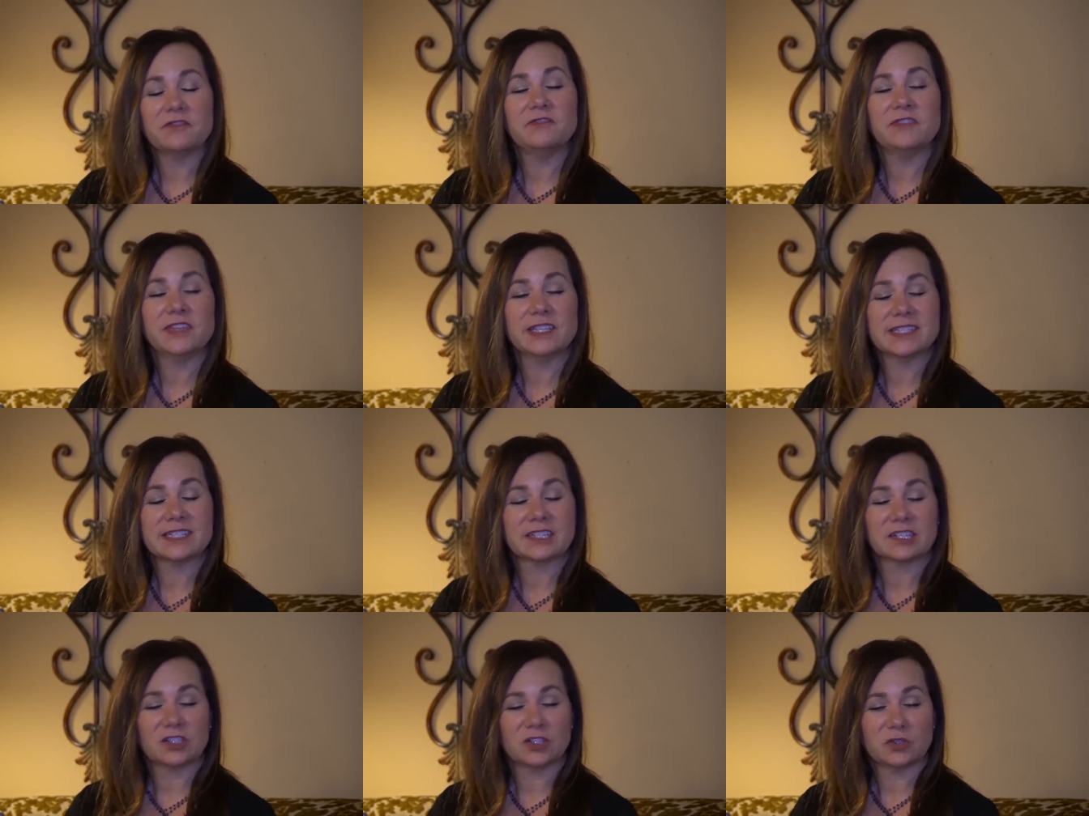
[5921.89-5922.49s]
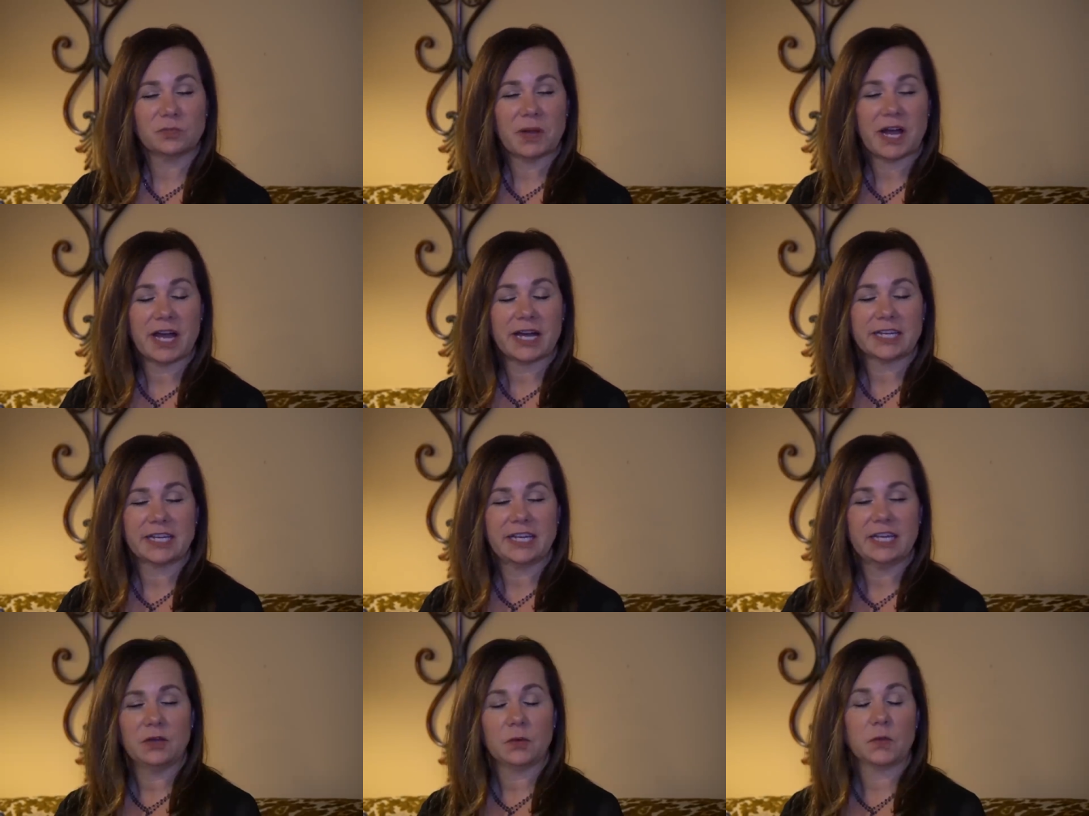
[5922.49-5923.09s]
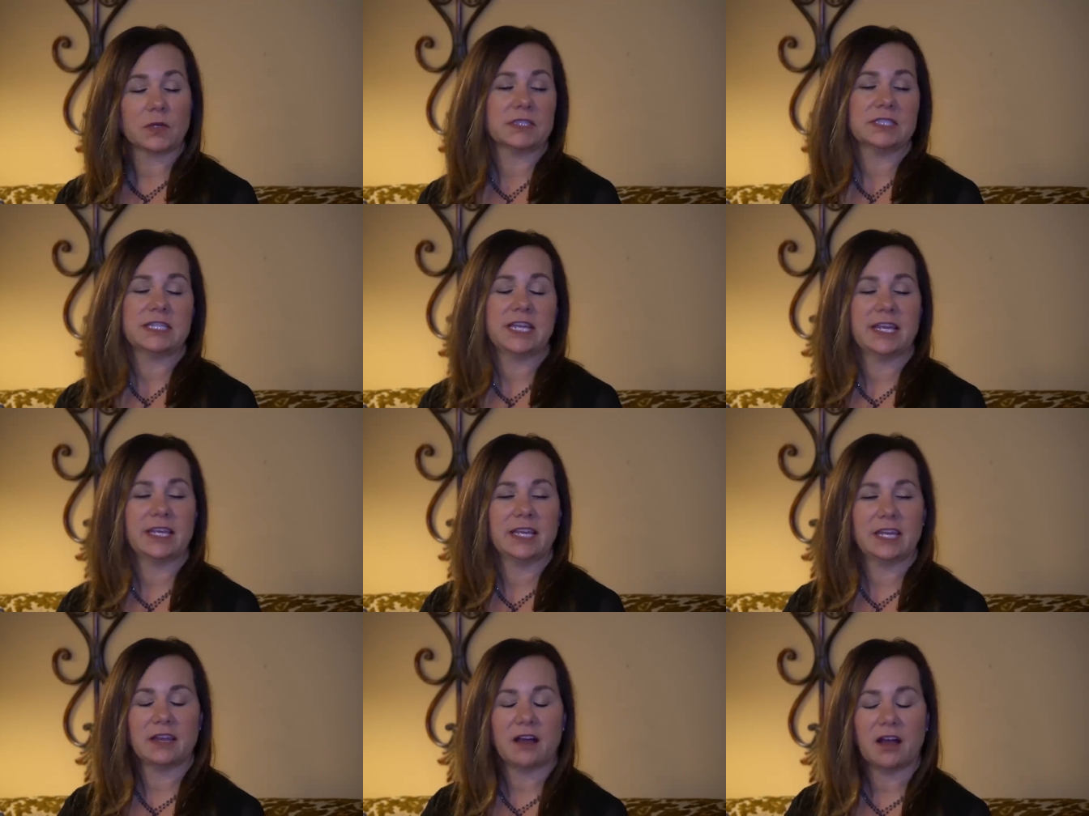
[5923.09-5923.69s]
physical body or
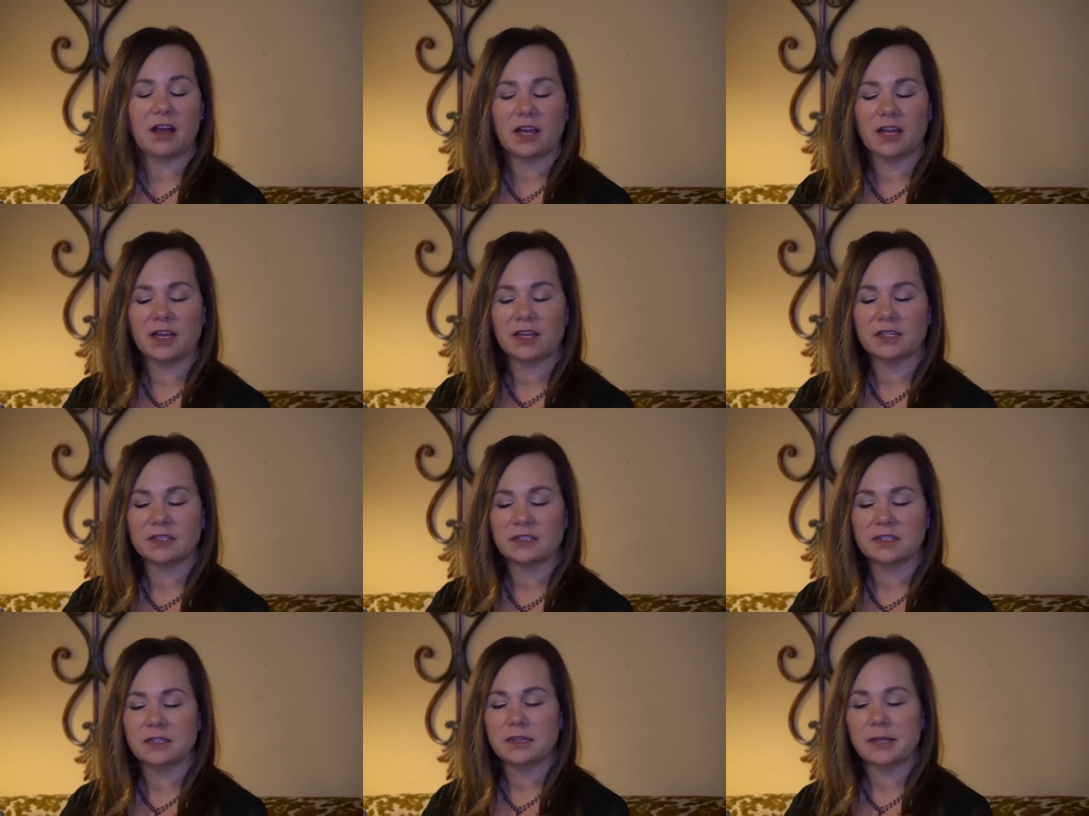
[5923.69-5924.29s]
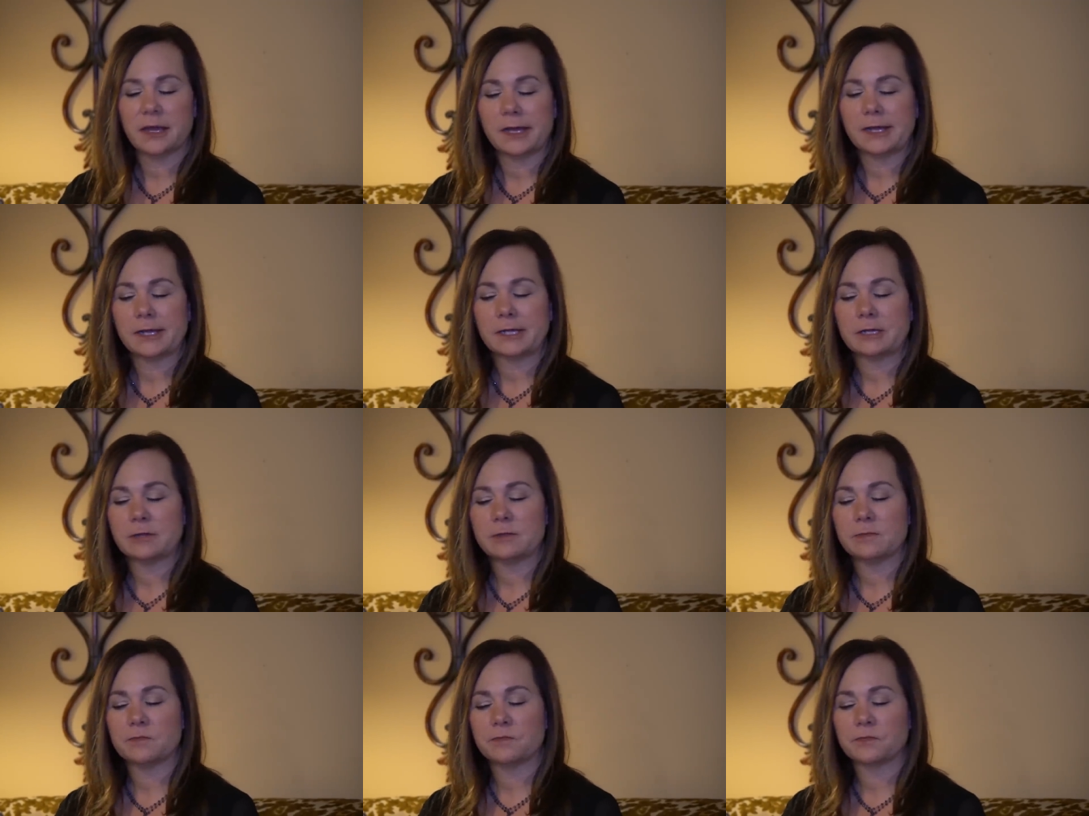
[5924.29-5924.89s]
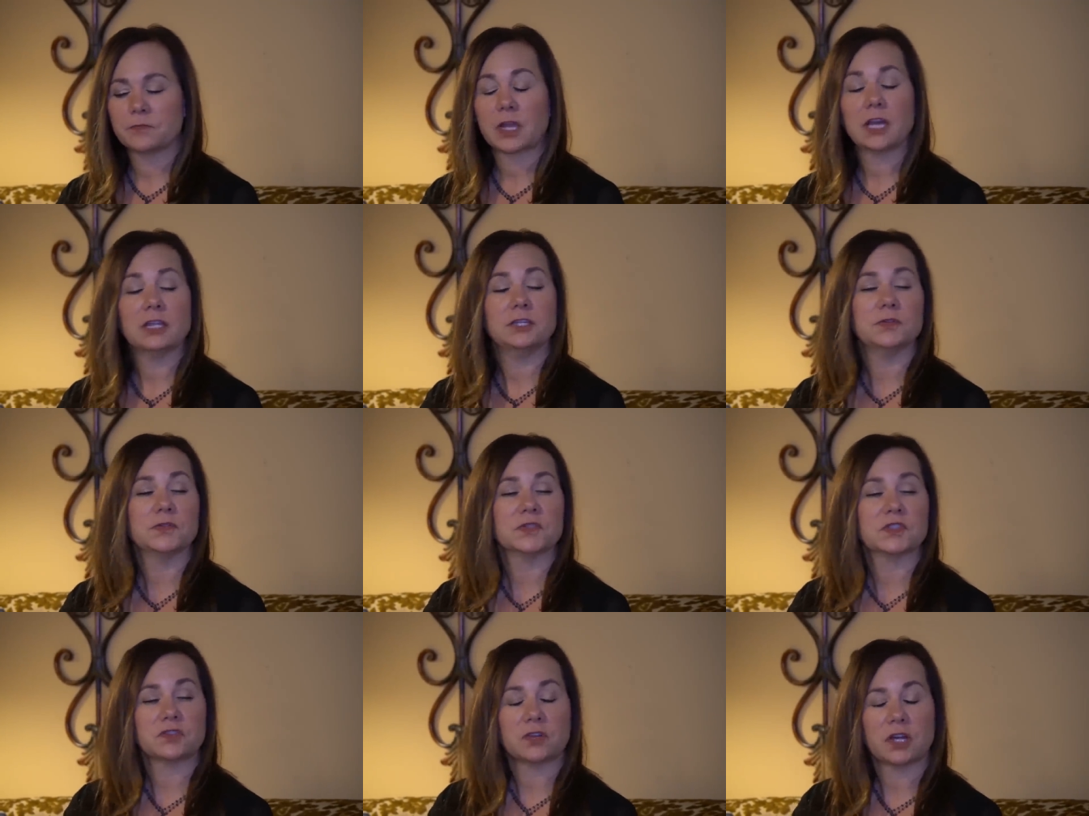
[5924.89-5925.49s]
taking on um, a
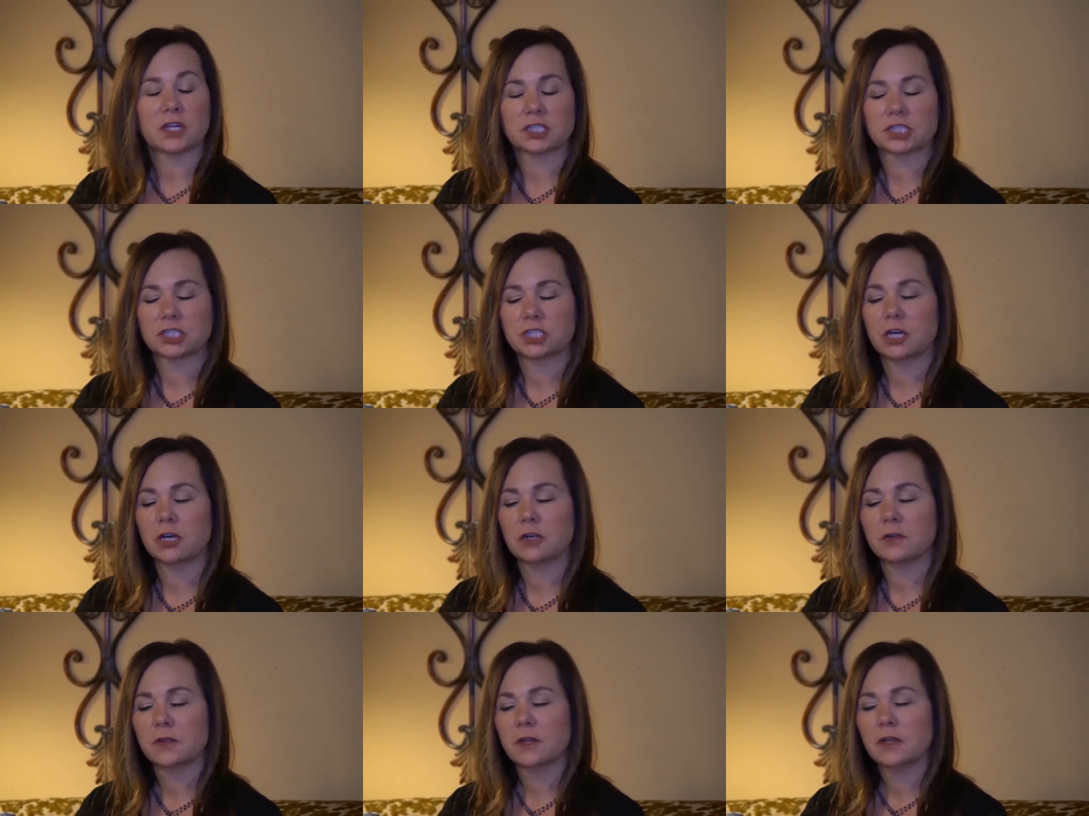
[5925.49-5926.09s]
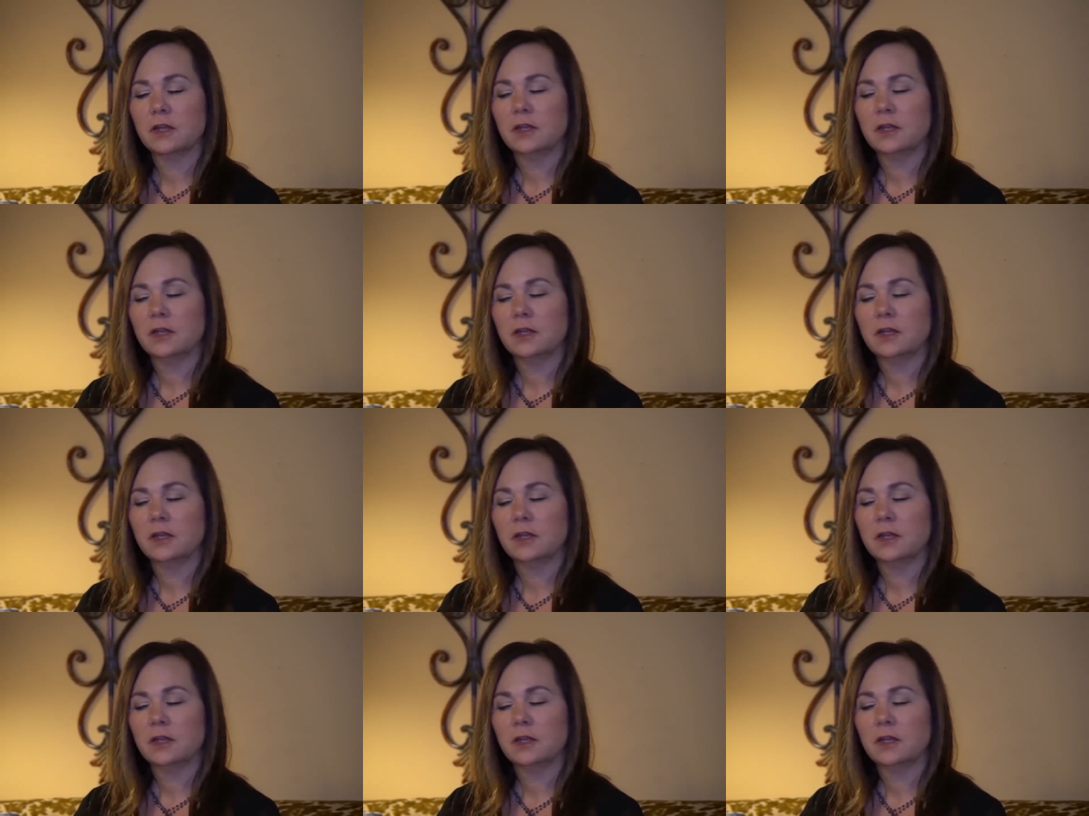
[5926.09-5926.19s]
new structure,